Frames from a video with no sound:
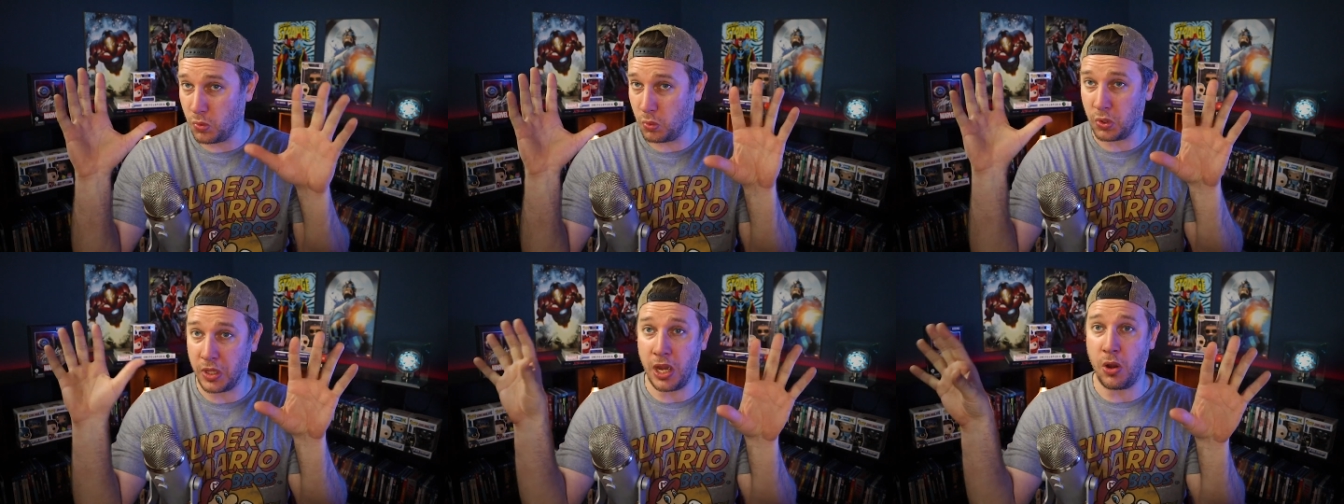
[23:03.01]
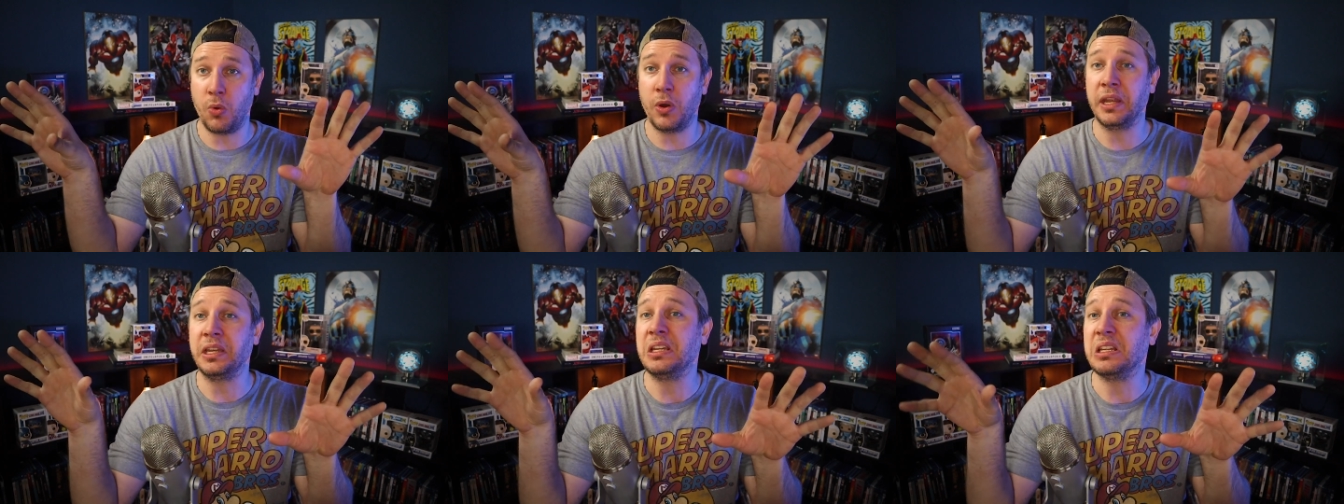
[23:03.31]

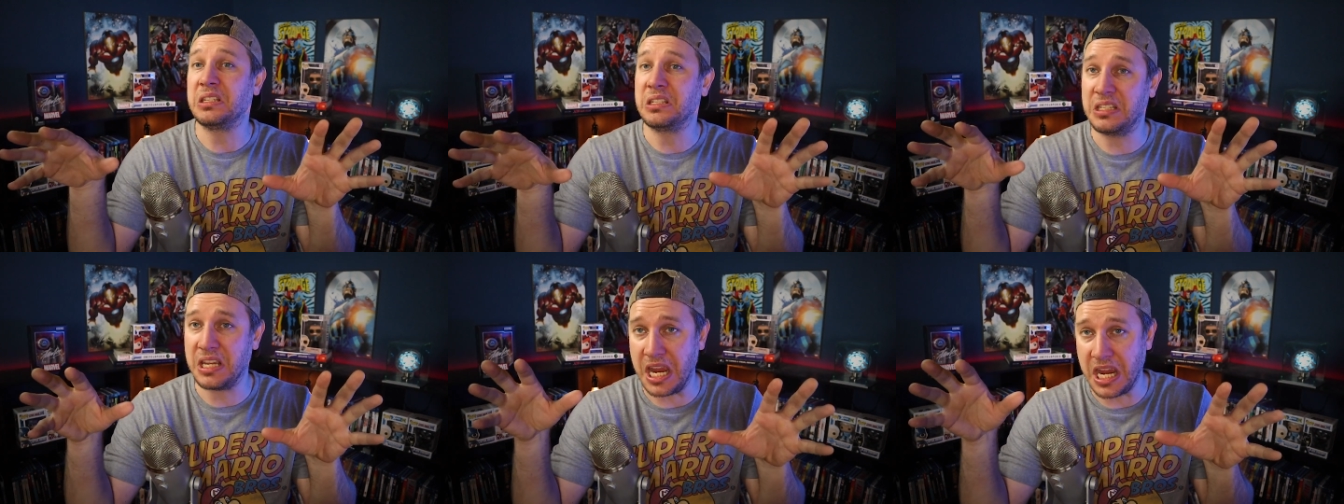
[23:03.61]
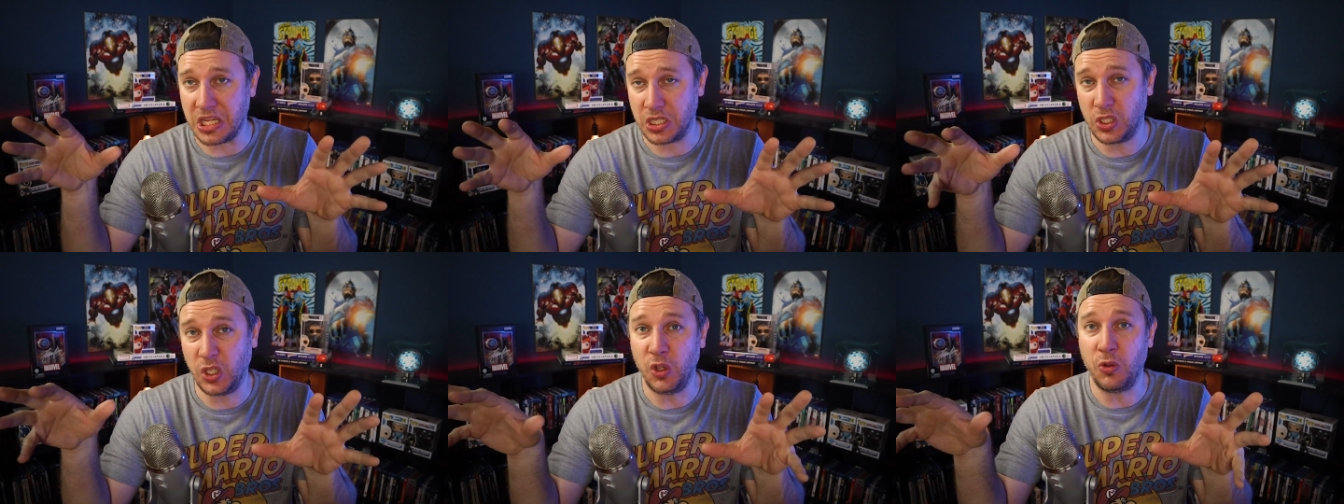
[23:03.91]
without wanting to
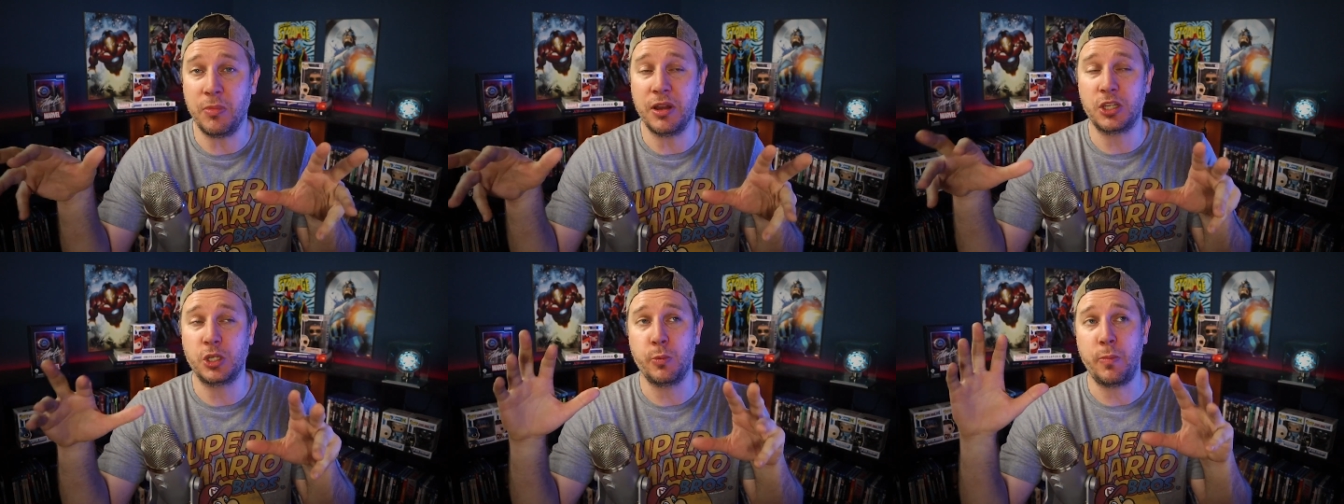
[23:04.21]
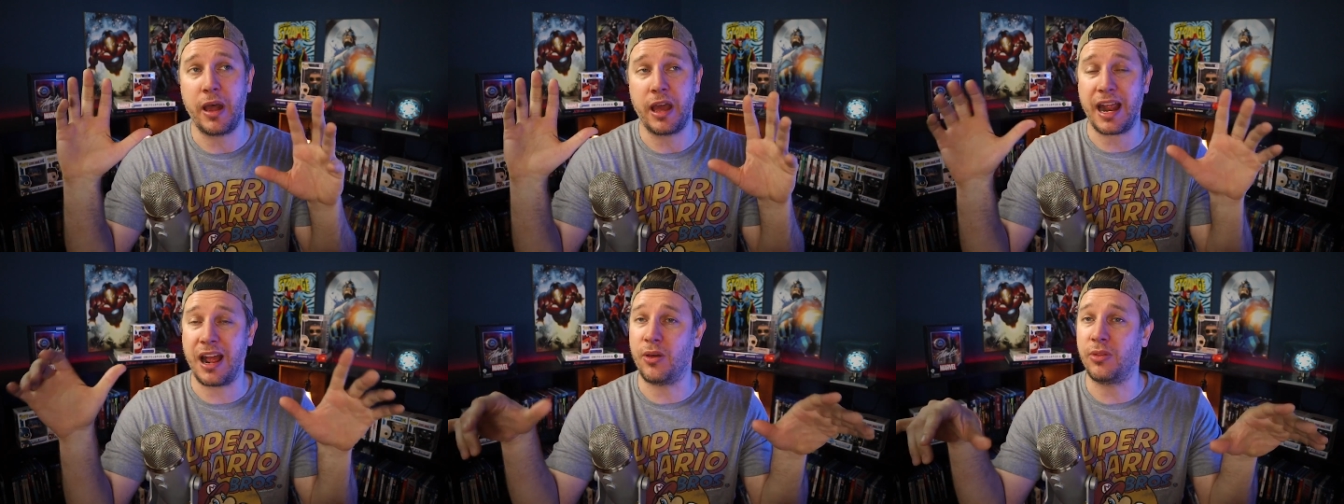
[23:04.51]
say too much
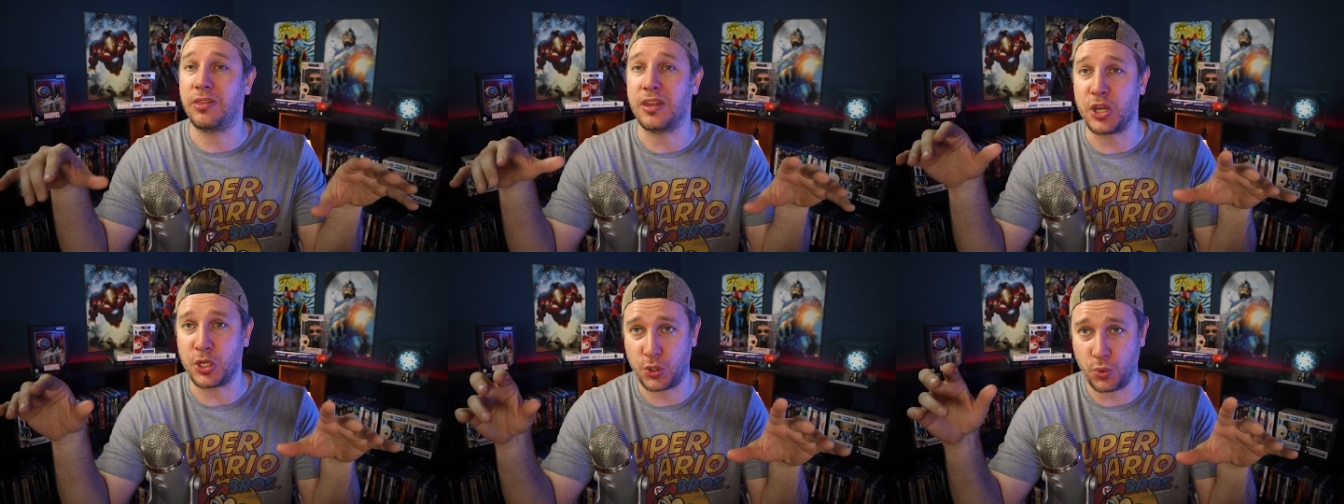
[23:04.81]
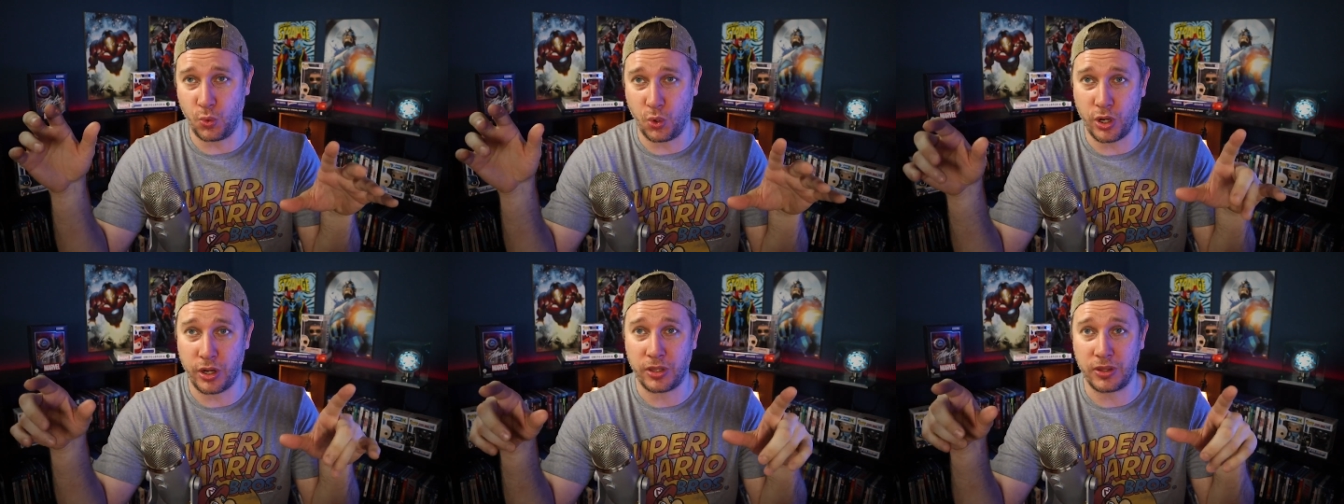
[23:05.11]
about how
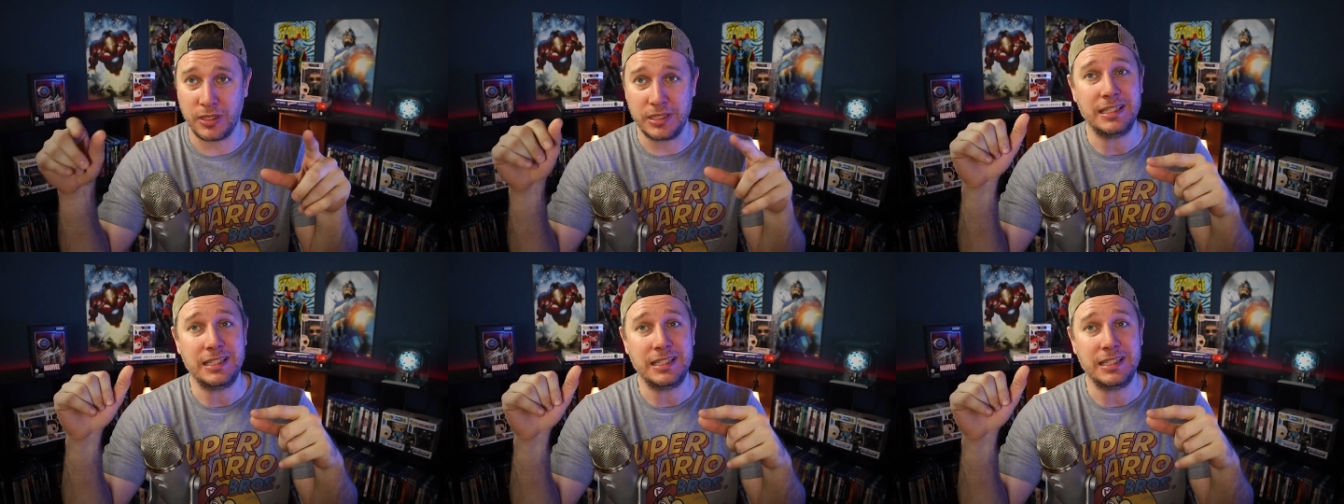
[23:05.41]
things work.